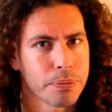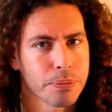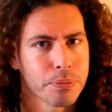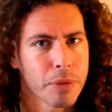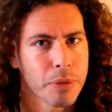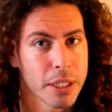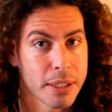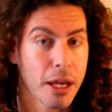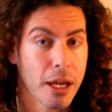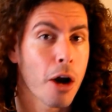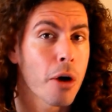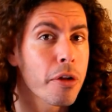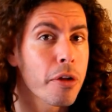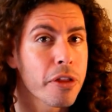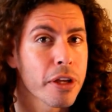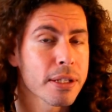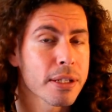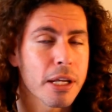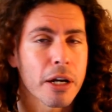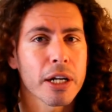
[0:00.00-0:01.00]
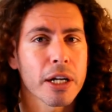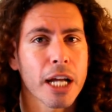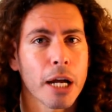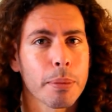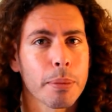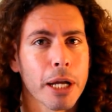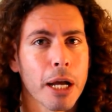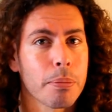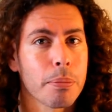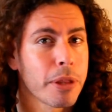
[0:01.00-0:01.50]
It's our things that are coming
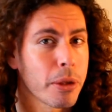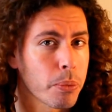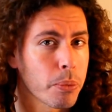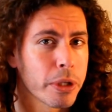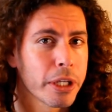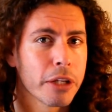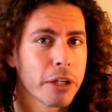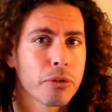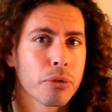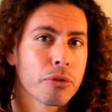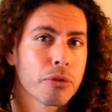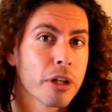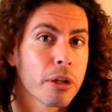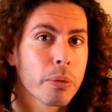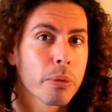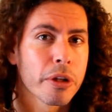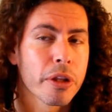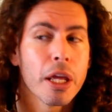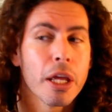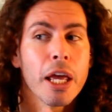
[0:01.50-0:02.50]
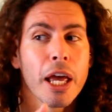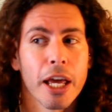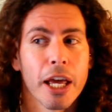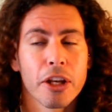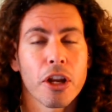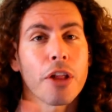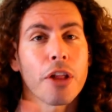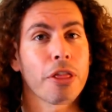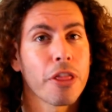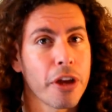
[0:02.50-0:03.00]
up that we need to deal with and
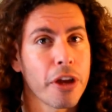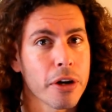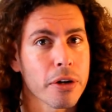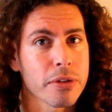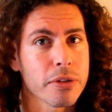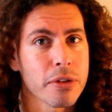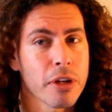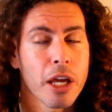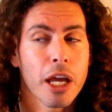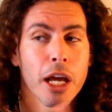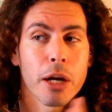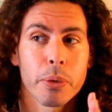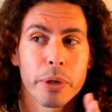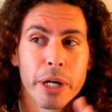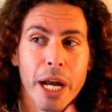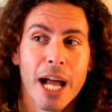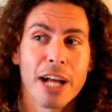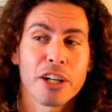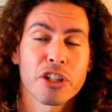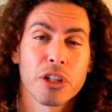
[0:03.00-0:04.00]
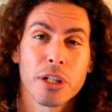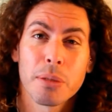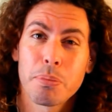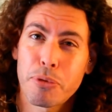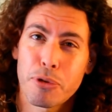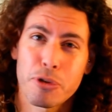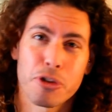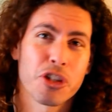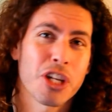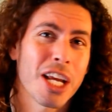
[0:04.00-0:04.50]
not theirs. And we're actually
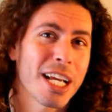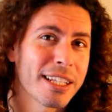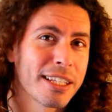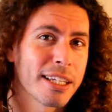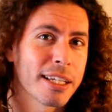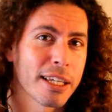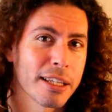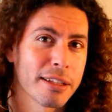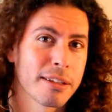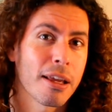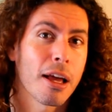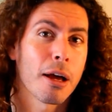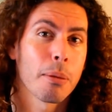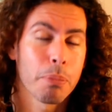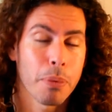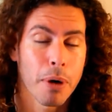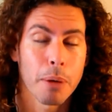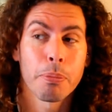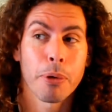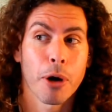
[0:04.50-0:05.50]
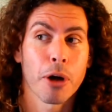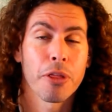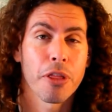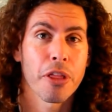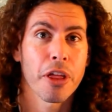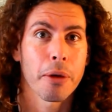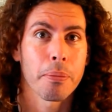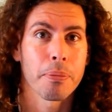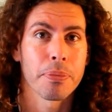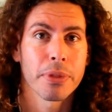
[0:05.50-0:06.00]
projecting it upon
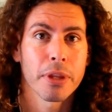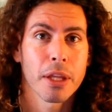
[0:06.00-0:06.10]
them.